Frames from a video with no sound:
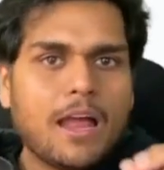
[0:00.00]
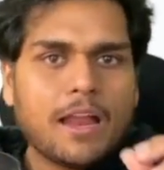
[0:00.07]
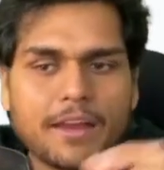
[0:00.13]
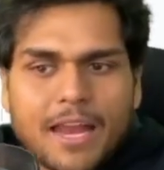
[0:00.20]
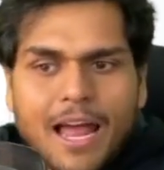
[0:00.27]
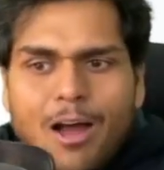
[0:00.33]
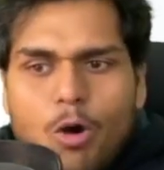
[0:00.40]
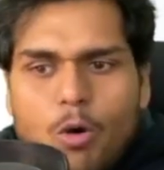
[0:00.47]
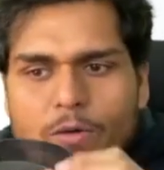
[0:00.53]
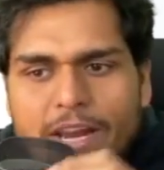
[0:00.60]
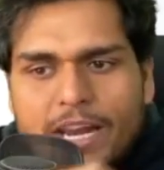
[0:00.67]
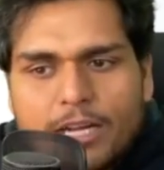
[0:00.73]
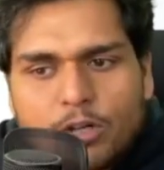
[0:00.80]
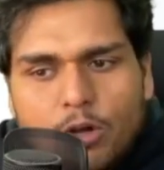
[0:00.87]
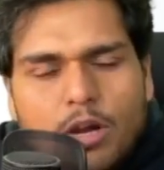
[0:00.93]
Now,
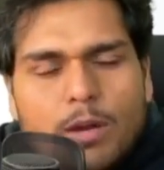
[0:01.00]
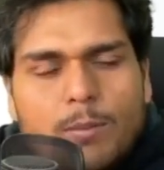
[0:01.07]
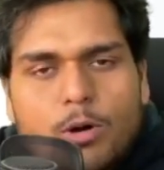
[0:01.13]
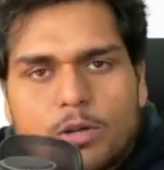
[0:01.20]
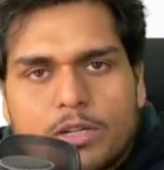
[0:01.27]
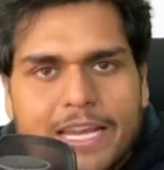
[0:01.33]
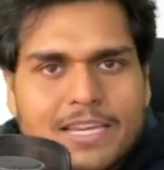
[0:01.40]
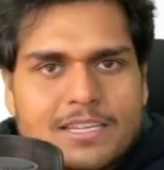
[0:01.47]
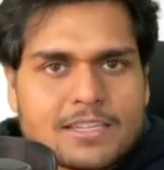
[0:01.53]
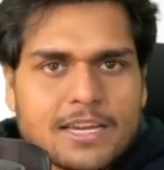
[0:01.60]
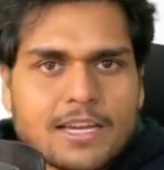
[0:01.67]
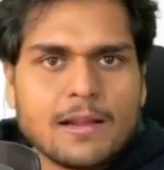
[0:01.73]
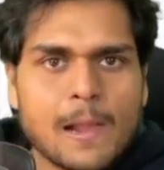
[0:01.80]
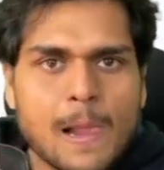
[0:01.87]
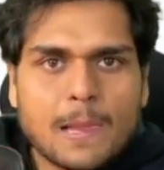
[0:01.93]
when I talk about
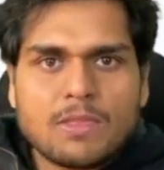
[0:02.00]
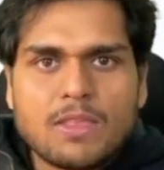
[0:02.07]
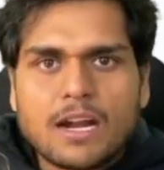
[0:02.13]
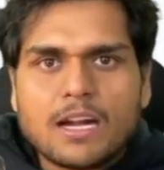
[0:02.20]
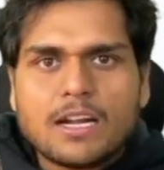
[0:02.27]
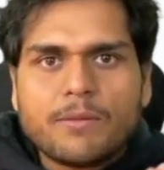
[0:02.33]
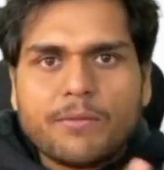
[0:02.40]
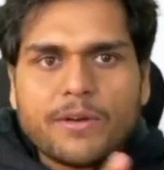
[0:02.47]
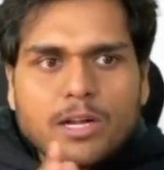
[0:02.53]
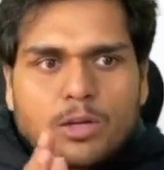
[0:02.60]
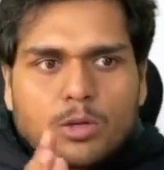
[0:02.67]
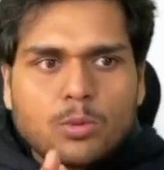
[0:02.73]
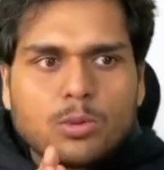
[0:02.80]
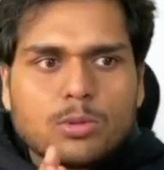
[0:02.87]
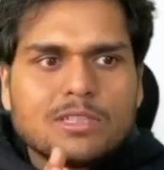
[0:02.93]
testing, there are
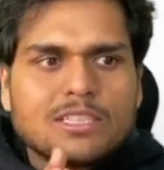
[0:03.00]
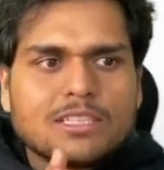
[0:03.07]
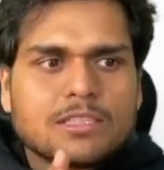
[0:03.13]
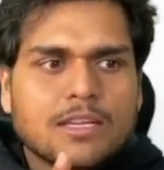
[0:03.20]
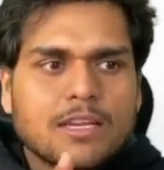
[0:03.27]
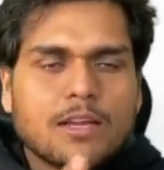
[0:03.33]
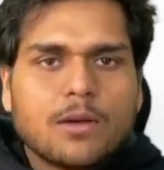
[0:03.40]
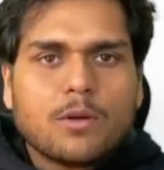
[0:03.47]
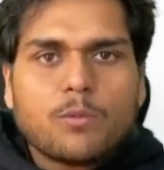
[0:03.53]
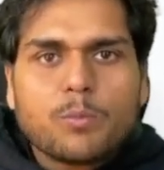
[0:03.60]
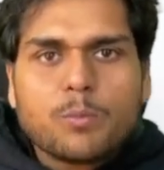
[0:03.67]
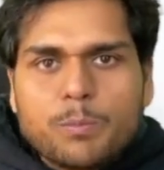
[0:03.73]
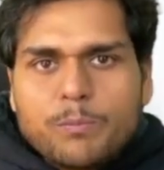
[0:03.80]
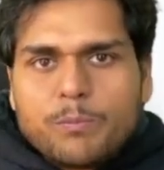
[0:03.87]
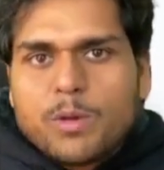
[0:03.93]
different tools
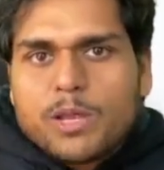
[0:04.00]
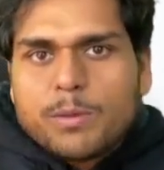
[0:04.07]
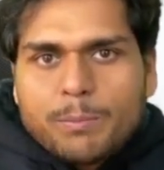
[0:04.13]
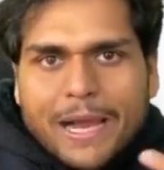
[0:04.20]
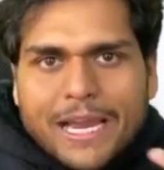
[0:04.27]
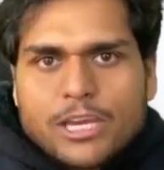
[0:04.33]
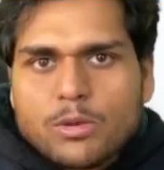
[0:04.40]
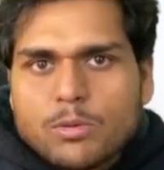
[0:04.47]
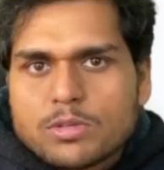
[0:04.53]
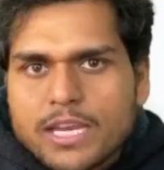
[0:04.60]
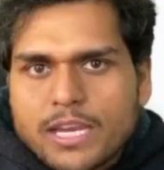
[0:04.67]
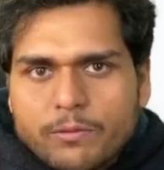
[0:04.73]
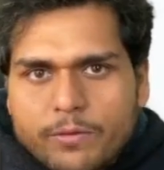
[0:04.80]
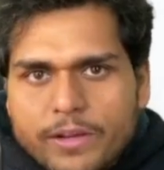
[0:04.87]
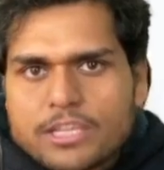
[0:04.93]
by
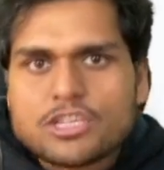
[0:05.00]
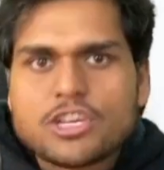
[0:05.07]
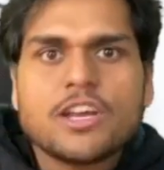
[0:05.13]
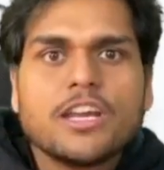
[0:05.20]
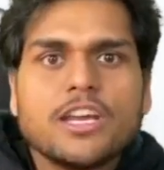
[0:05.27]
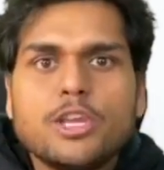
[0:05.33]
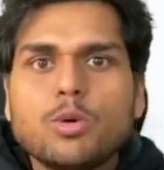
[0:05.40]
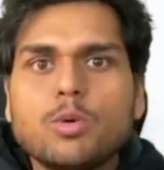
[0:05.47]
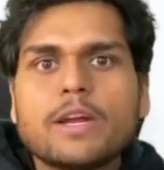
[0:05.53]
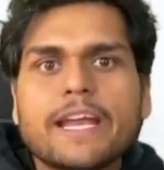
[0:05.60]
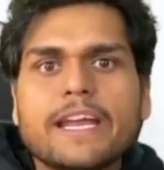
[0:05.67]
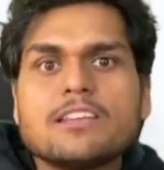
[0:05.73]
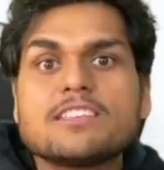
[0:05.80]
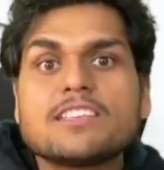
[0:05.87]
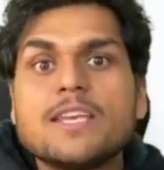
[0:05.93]
using which you
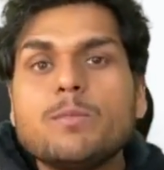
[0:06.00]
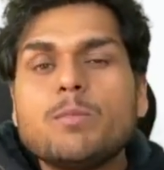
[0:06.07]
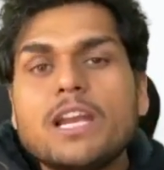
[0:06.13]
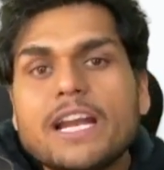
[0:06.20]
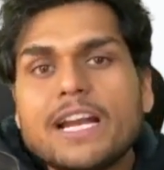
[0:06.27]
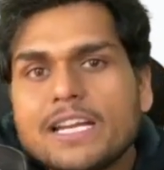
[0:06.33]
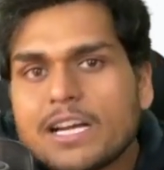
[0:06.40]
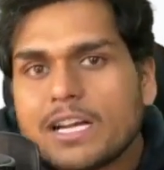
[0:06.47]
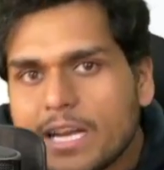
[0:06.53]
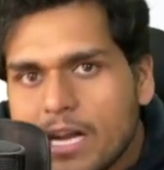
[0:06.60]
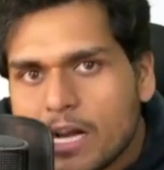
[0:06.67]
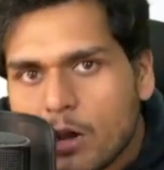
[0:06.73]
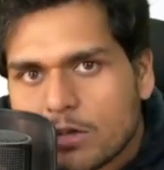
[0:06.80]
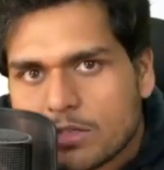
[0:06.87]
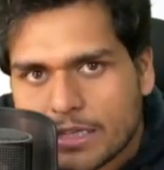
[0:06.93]
can simulate a
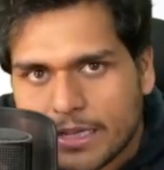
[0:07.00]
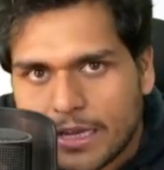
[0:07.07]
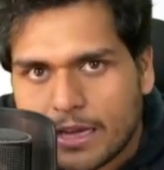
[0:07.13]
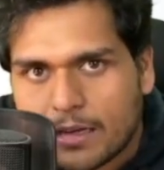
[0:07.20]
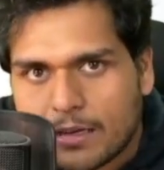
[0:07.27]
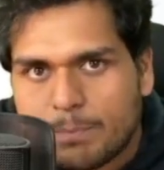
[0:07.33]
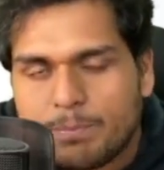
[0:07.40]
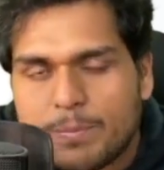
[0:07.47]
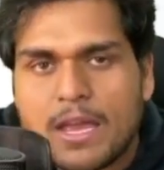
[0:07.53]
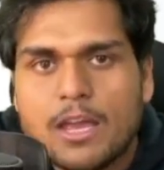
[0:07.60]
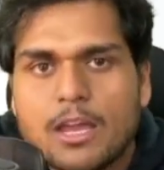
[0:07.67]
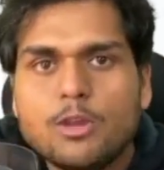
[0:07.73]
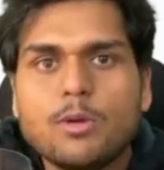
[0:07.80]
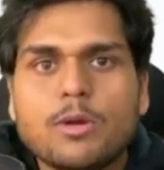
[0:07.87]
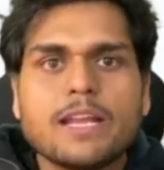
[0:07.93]
DDoS attack.
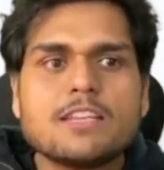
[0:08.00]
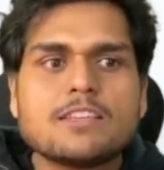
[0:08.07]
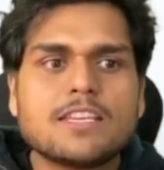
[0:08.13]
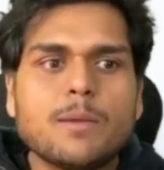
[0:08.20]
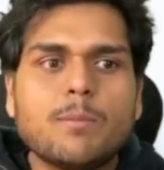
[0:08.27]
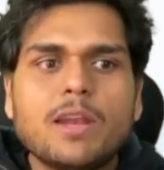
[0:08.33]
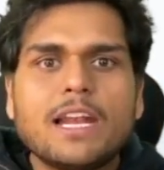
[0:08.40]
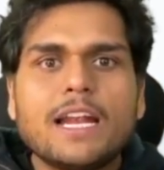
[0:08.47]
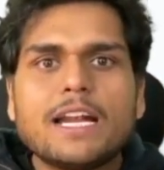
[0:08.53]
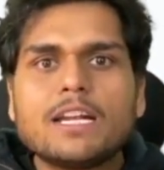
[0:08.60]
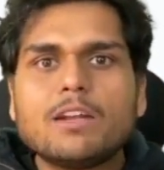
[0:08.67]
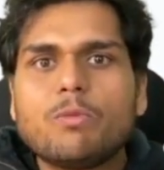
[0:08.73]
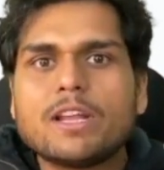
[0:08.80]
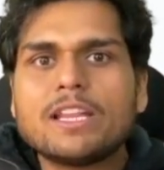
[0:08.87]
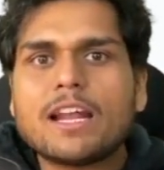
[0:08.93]
You can
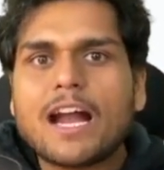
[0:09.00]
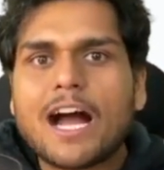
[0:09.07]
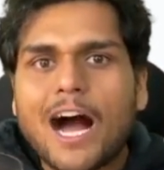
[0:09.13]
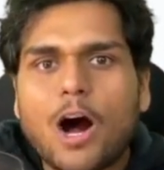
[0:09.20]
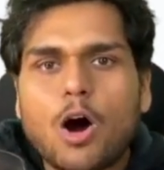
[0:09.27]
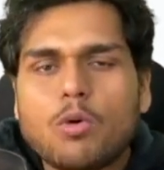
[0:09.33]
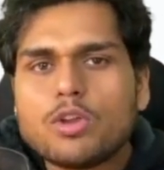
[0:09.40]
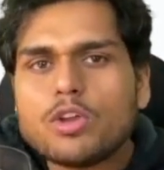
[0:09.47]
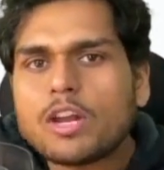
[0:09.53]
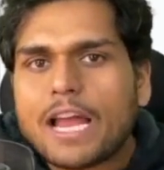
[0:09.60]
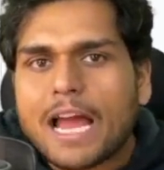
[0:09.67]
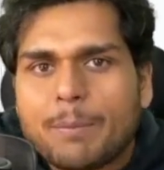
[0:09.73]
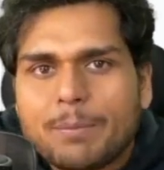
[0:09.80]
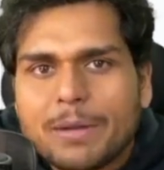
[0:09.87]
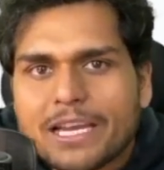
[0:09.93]
simulate whether how your
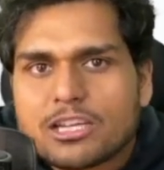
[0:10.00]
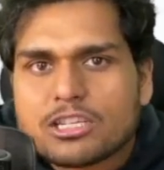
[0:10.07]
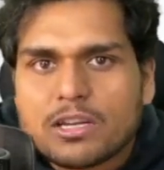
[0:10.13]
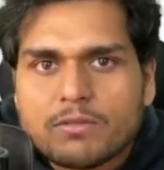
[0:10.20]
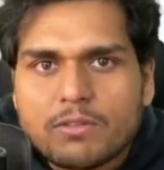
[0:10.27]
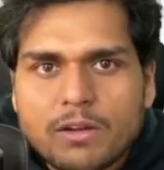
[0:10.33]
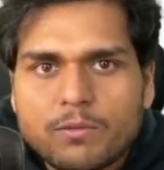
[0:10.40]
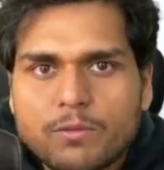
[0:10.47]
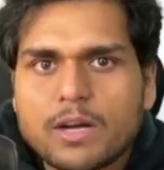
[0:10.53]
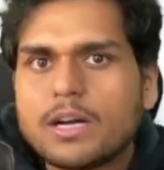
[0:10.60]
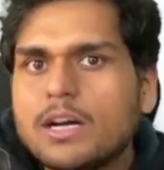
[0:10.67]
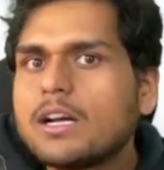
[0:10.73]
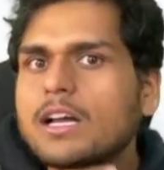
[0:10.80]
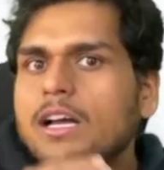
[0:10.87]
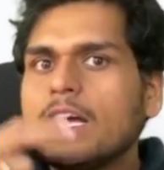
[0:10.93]
application will
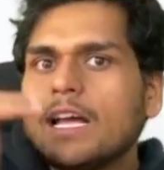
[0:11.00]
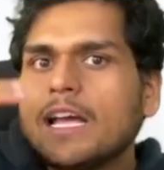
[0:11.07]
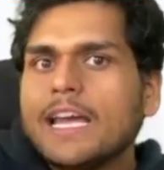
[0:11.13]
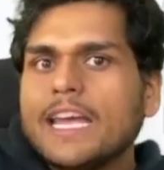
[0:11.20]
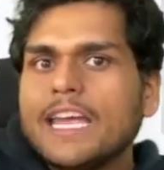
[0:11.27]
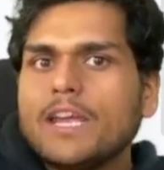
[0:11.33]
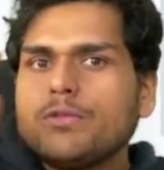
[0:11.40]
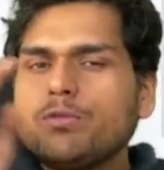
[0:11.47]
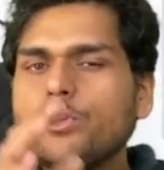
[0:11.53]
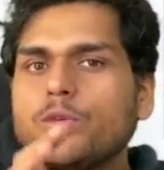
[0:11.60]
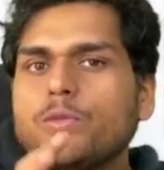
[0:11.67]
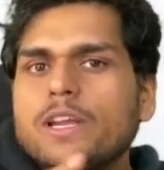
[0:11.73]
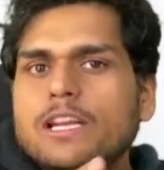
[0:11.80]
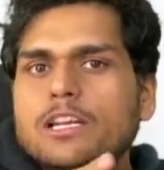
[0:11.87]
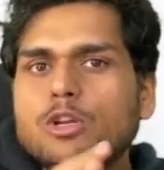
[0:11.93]
work if you
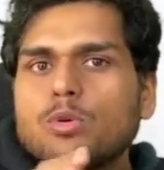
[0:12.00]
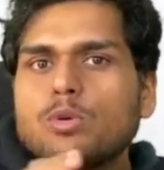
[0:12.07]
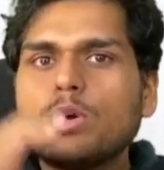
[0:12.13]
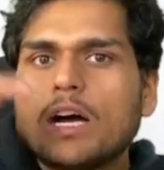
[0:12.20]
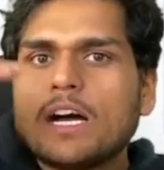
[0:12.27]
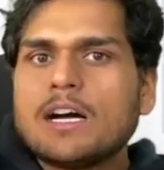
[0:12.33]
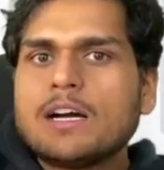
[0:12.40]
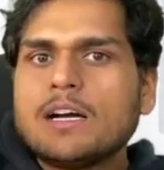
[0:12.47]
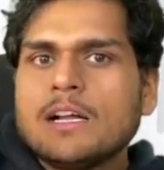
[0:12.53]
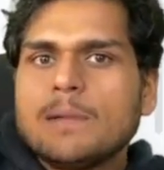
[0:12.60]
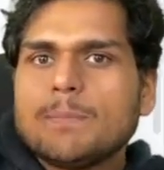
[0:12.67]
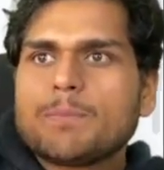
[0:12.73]
will do a